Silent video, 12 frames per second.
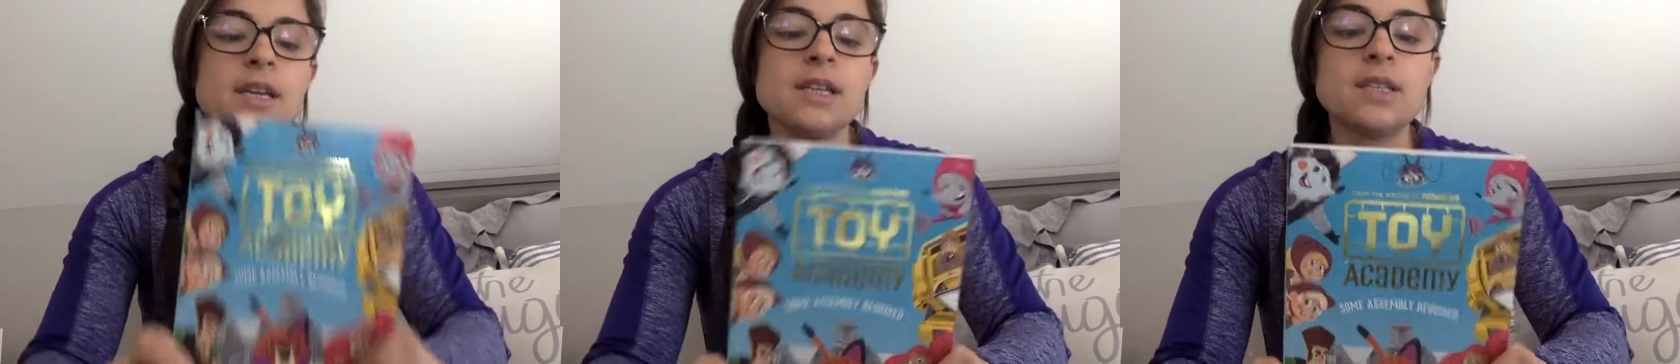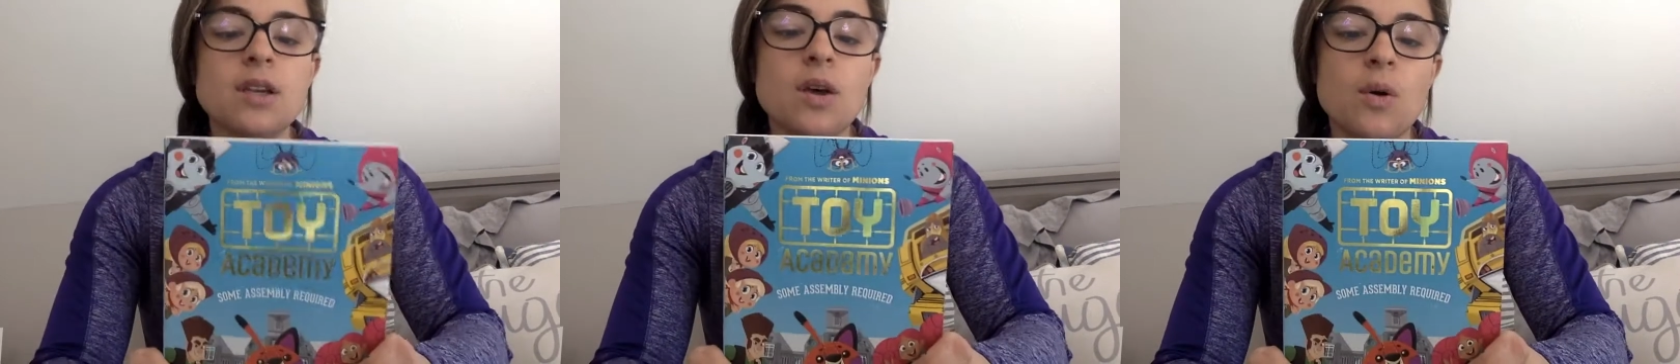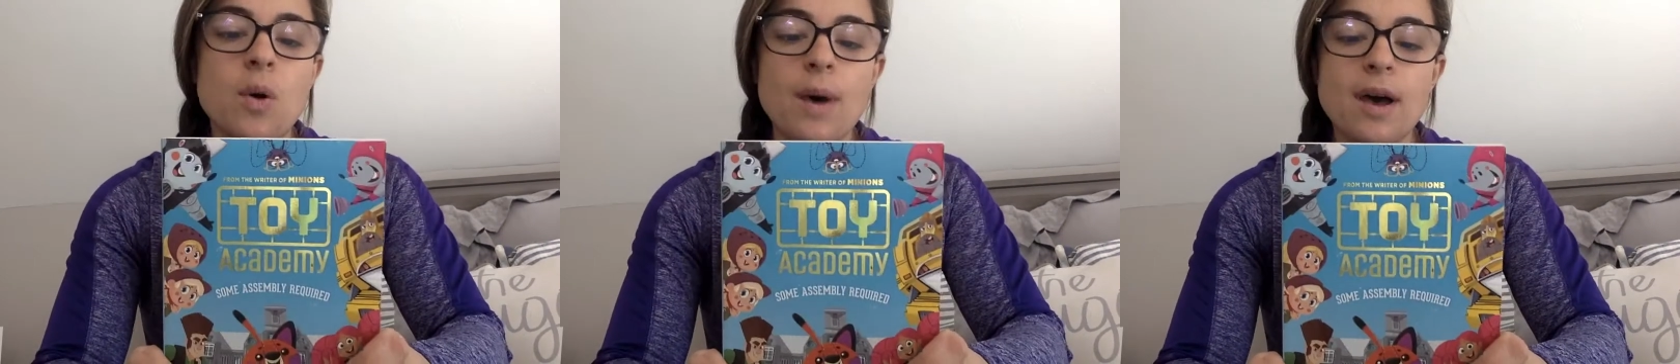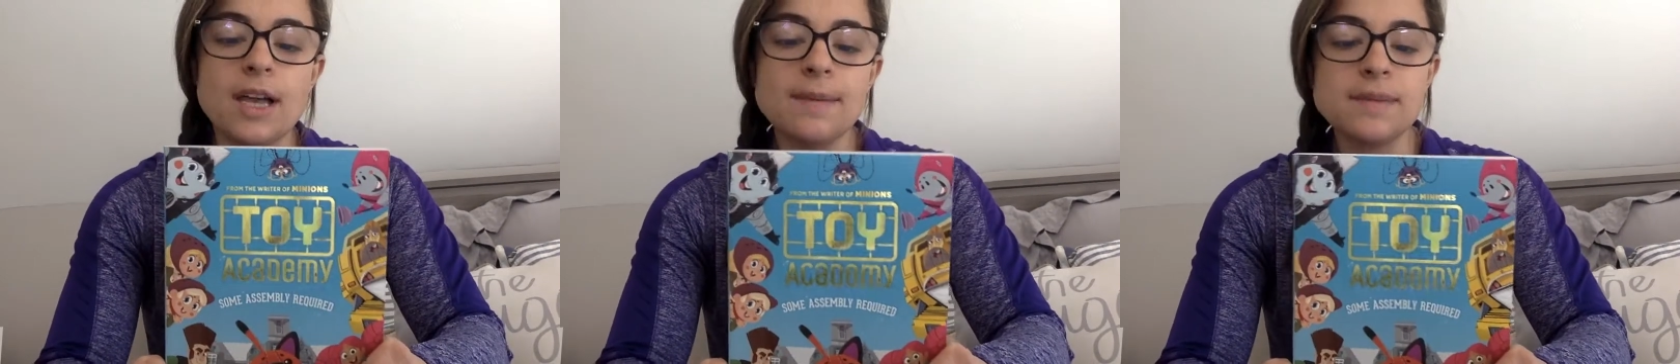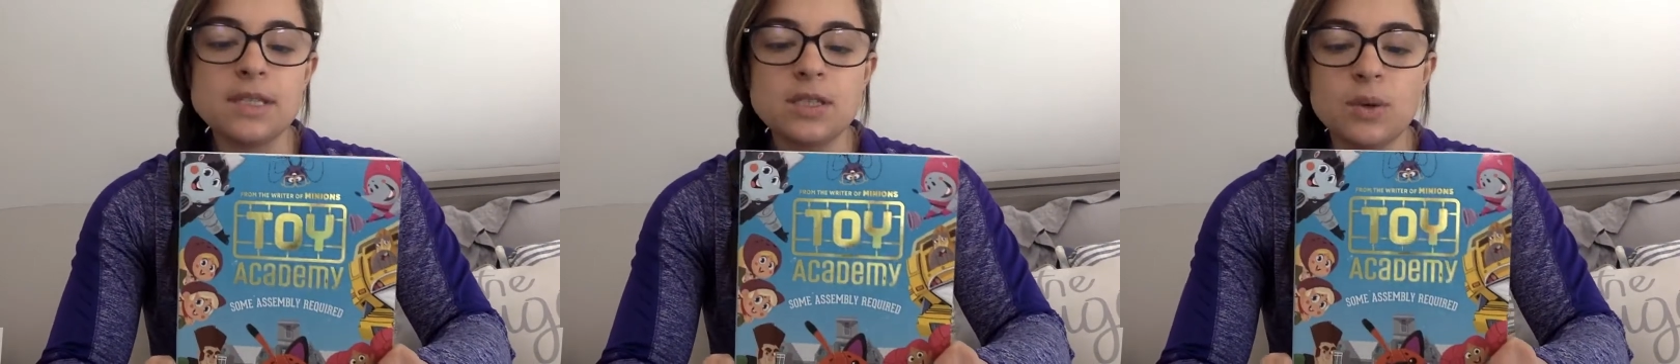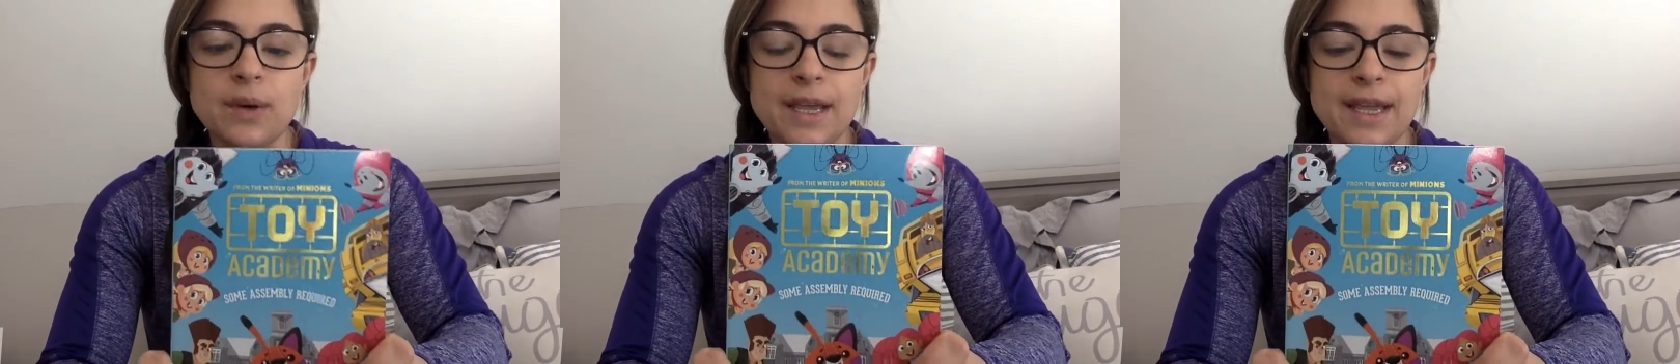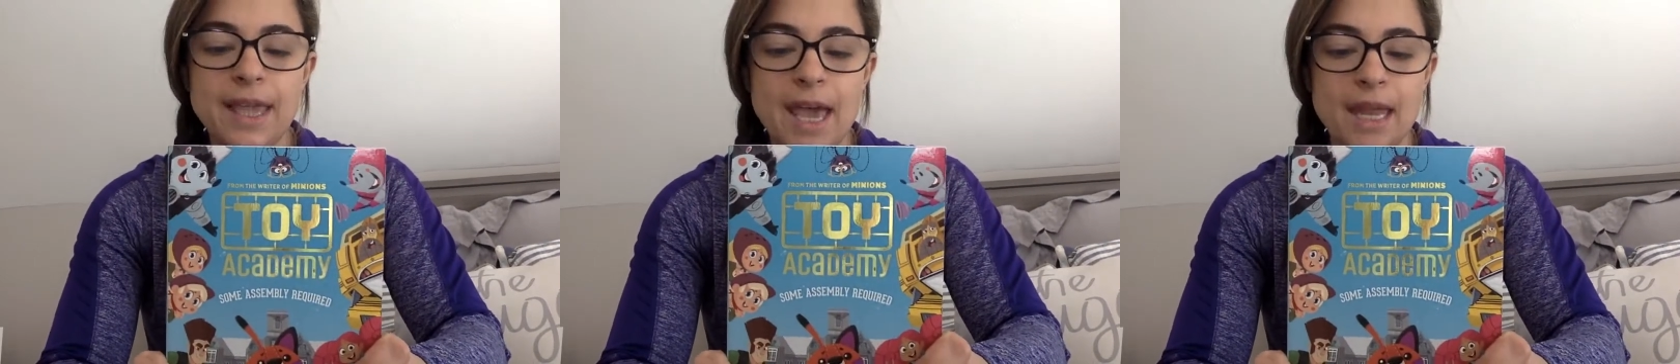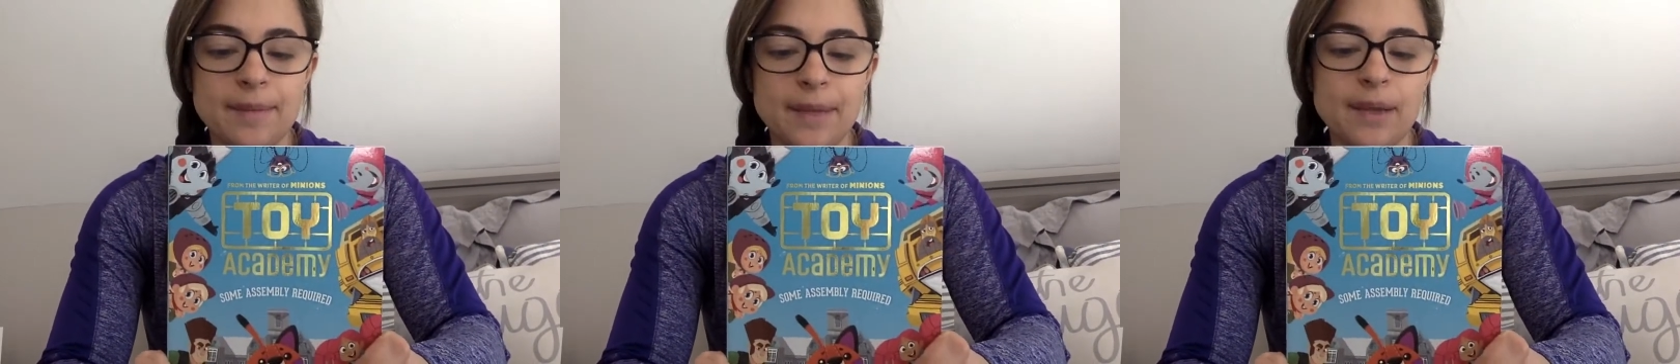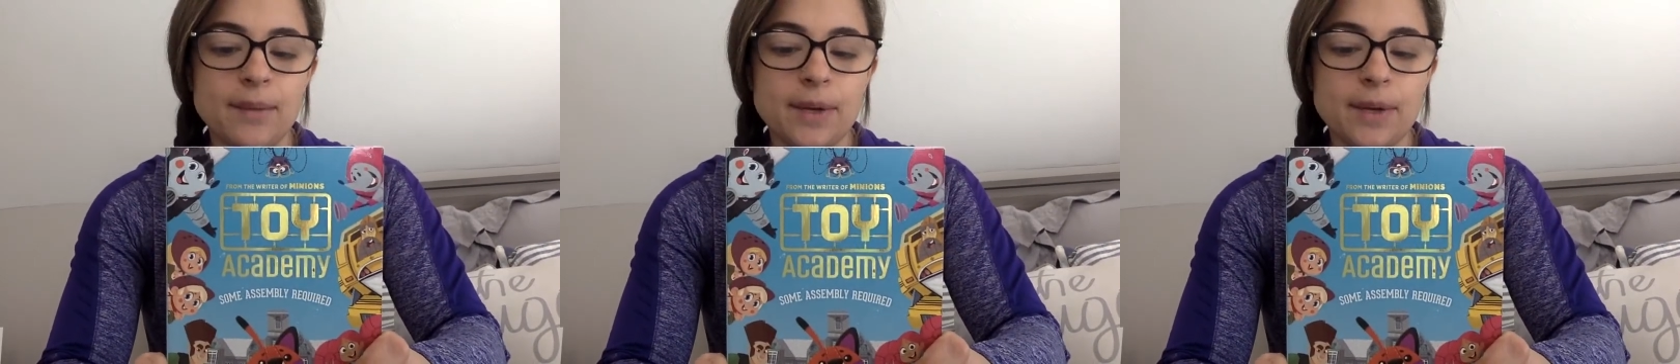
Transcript: So welcome to Toy Academy,